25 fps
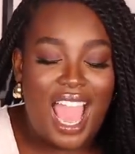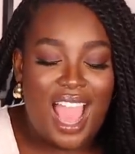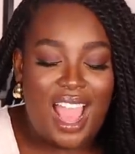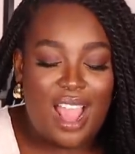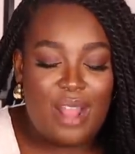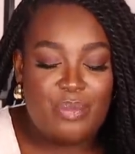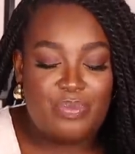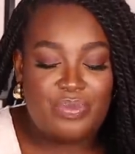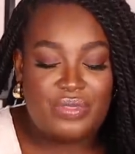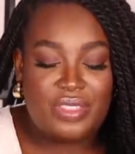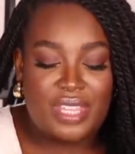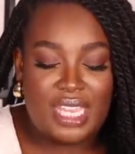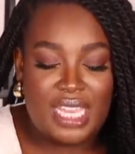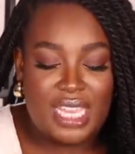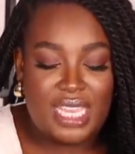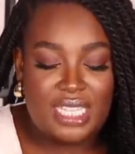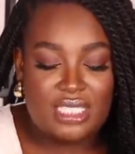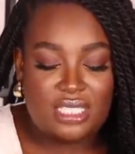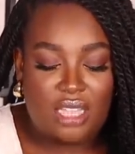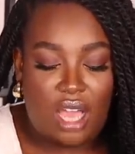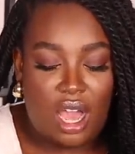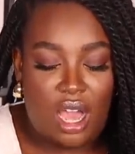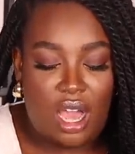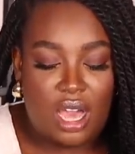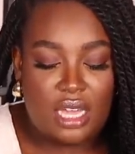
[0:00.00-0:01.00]
And um,
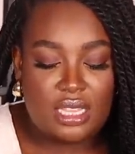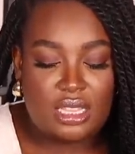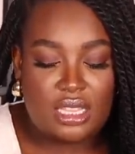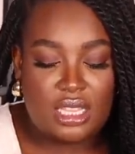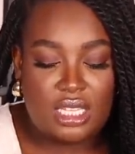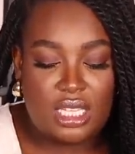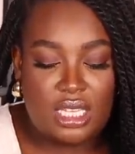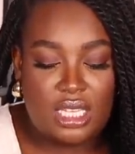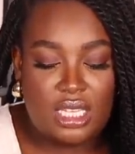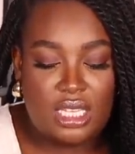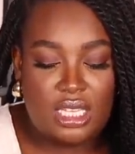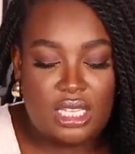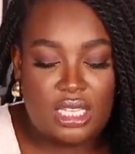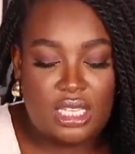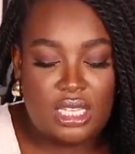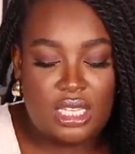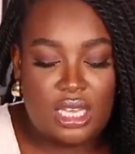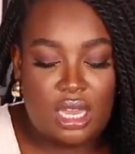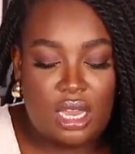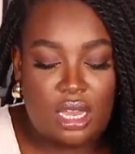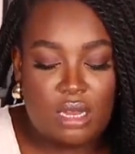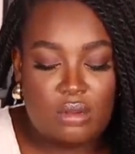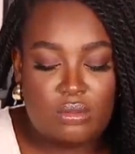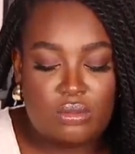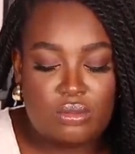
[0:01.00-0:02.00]
these are
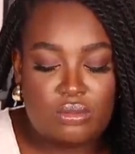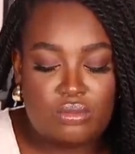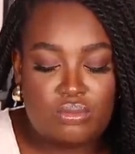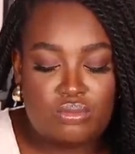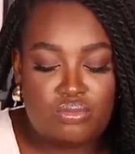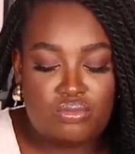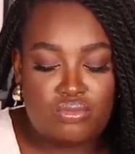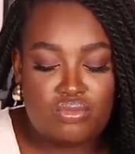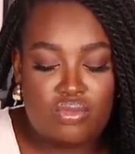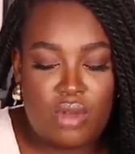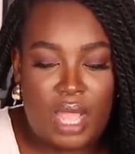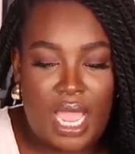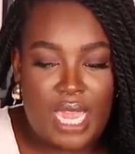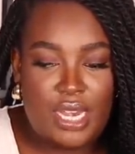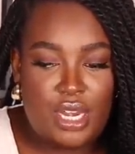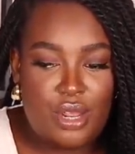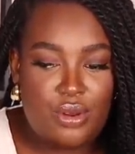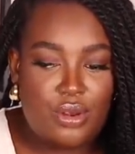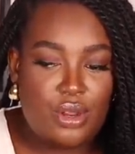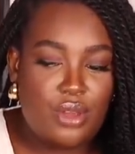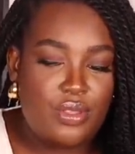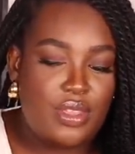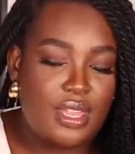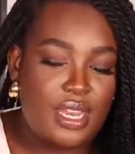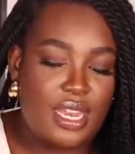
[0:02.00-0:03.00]
the, uh, I
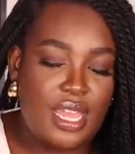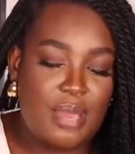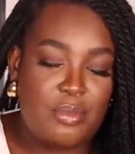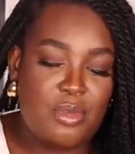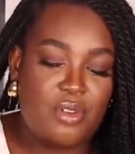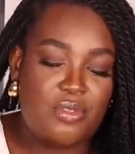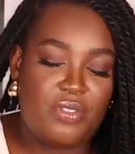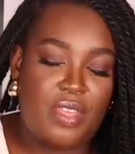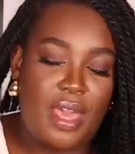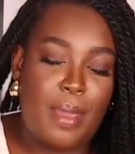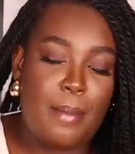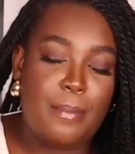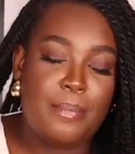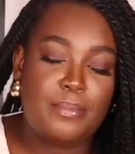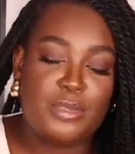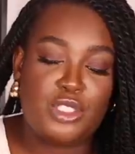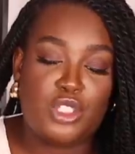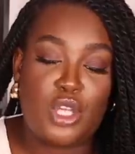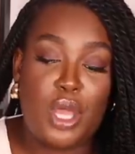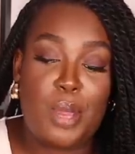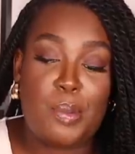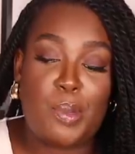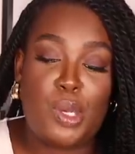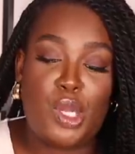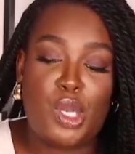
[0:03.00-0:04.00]
don't know the name of them.
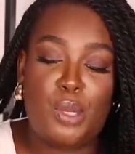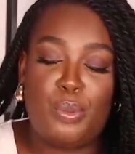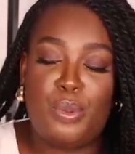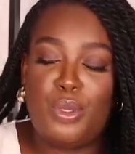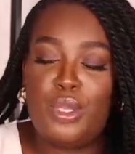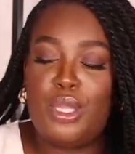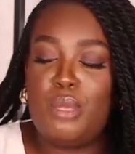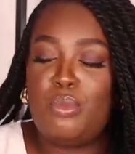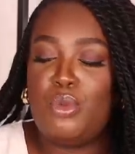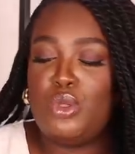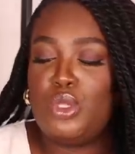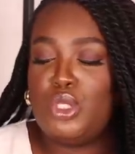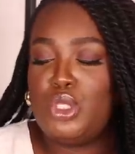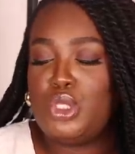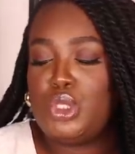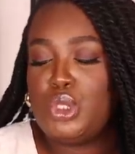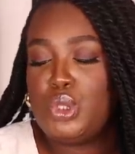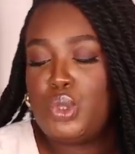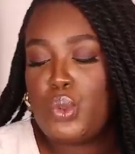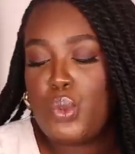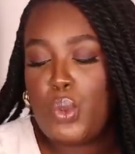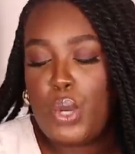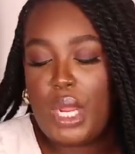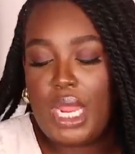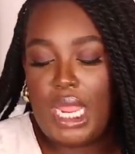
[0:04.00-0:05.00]
So I'm gonna put them on the
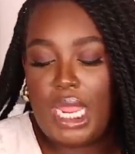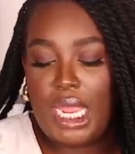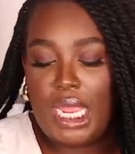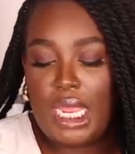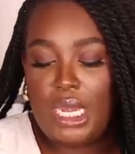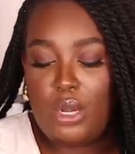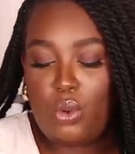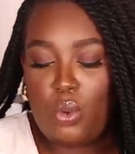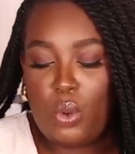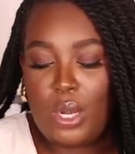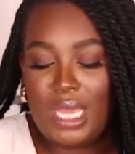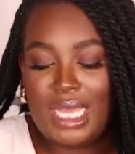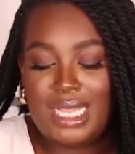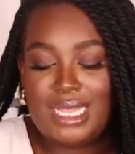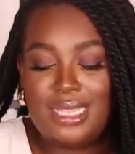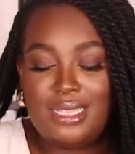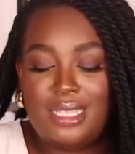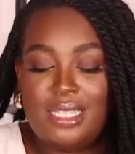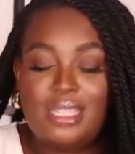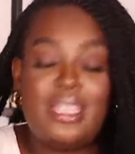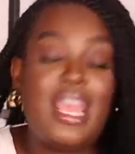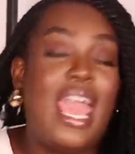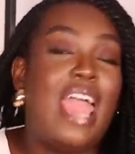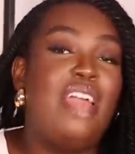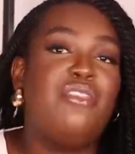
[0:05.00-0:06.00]
screen or in
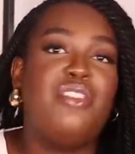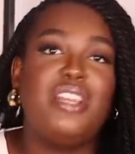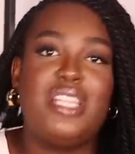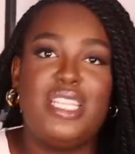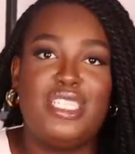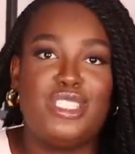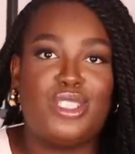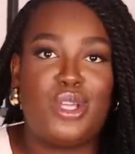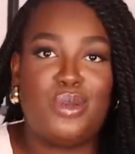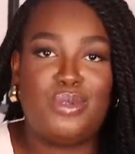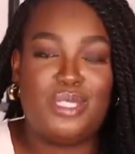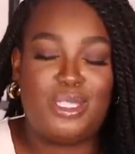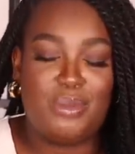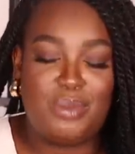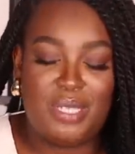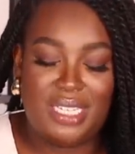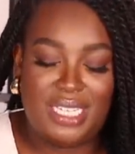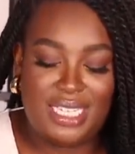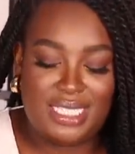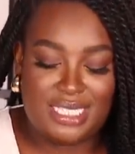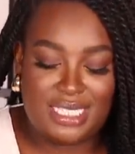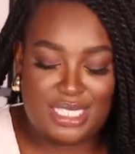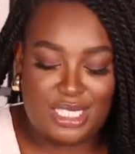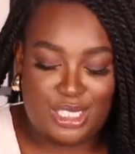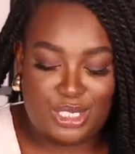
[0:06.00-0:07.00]
everything's going to be
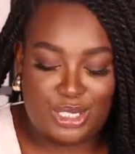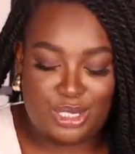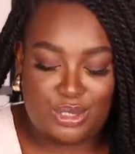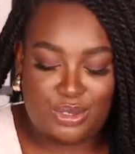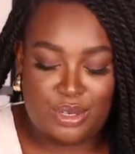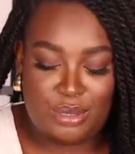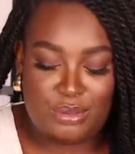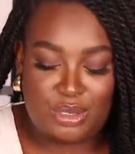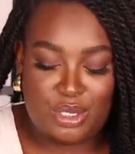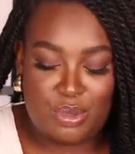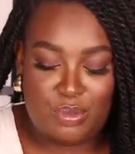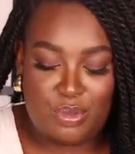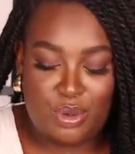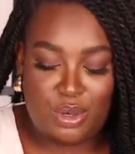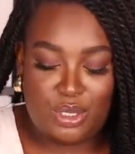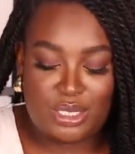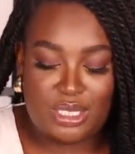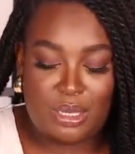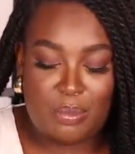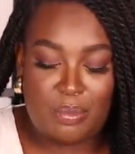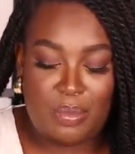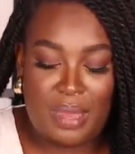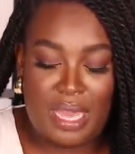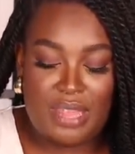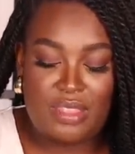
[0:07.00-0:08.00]
linked in the description
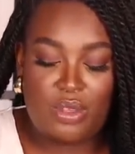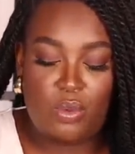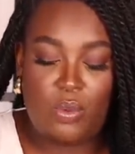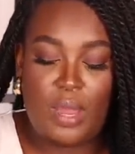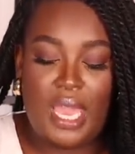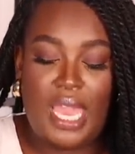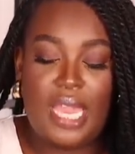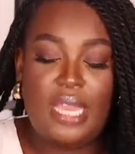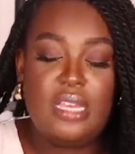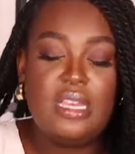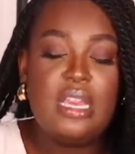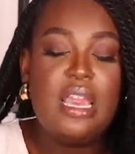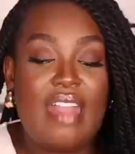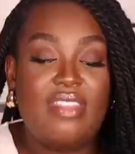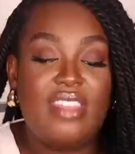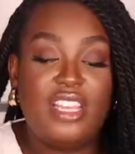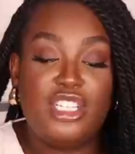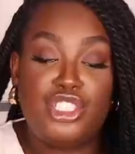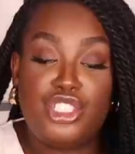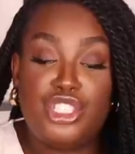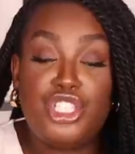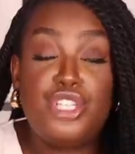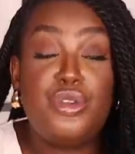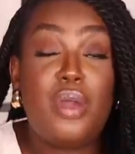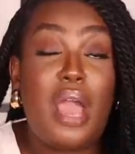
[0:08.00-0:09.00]
box by the way and they
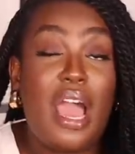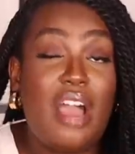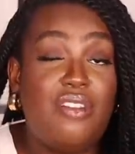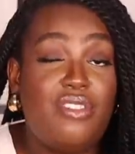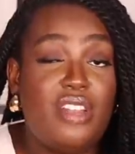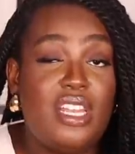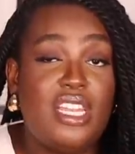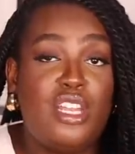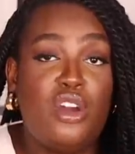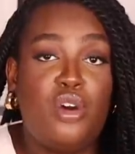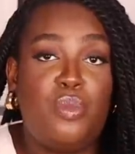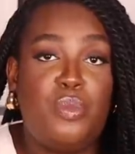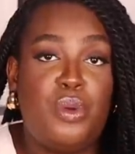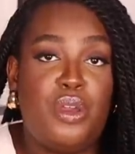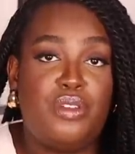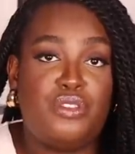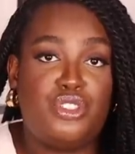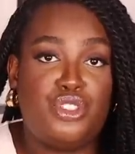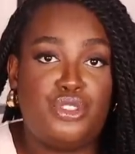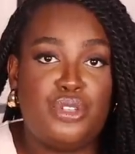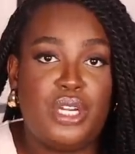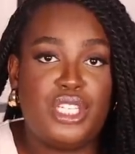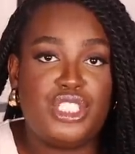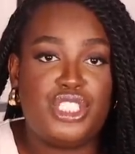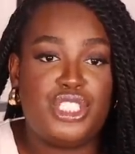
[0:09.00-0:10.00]
do have a little bit of
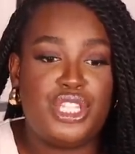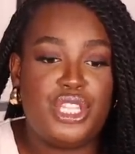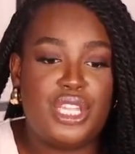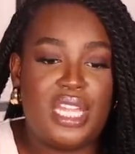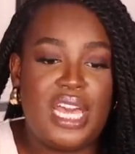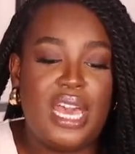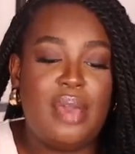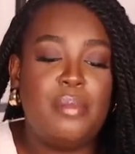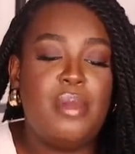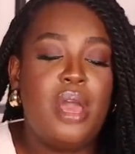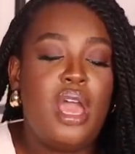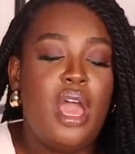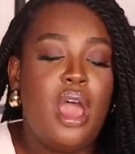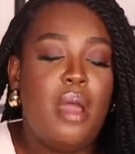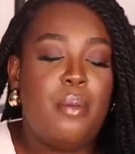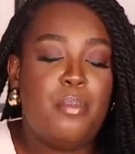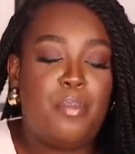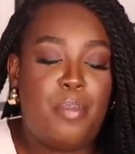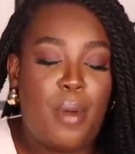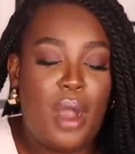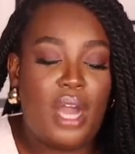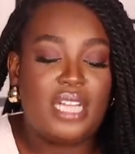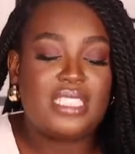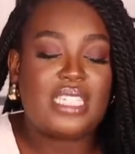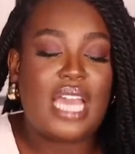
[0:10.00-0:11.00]
stretch in them
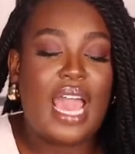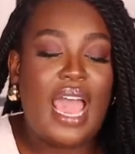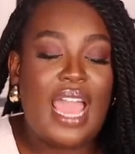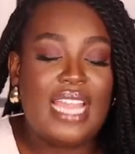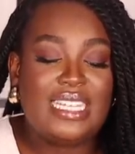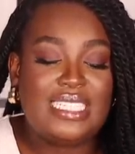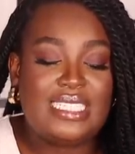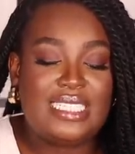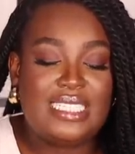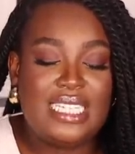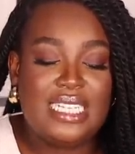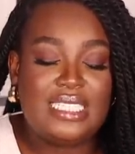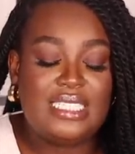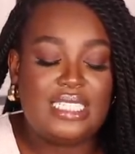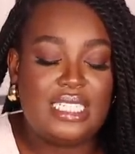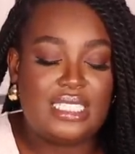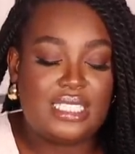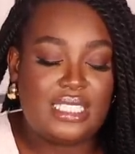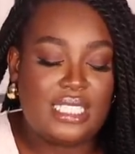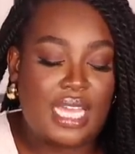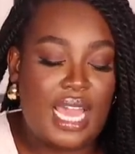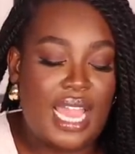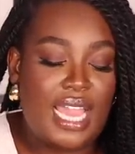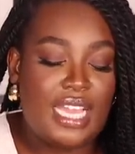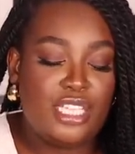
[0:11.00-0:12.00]
but I did
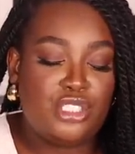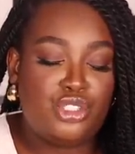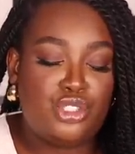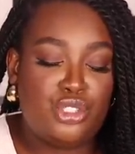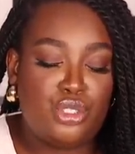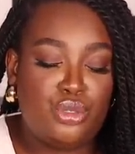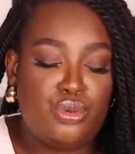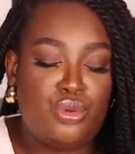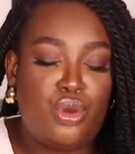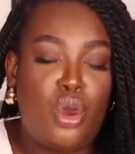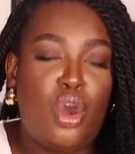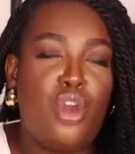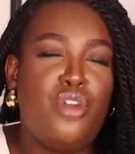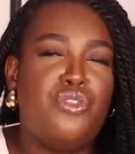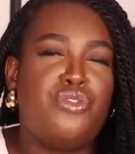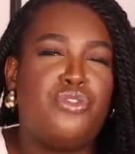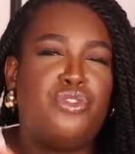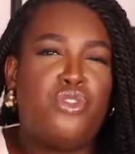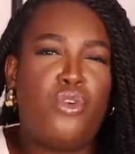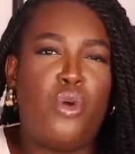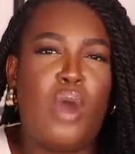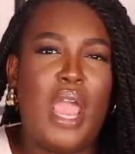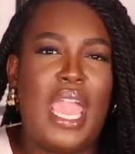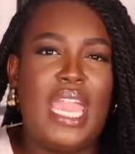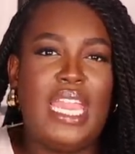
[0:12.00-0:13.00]
decide to go
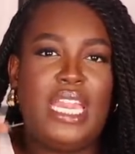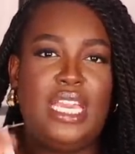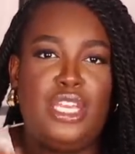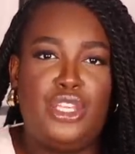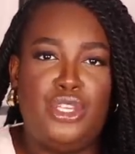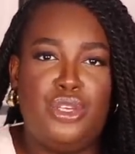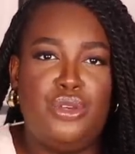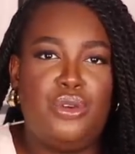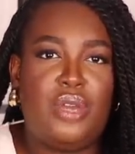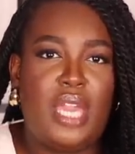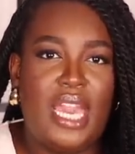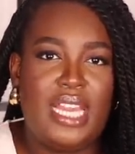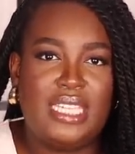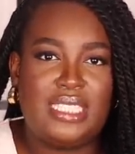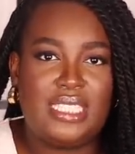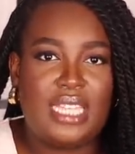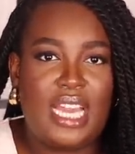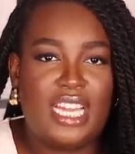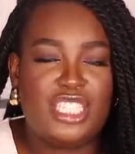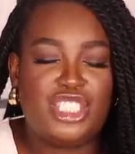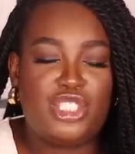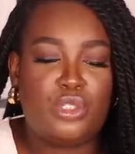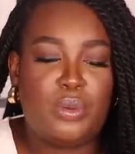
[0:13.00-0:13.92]
for a UK size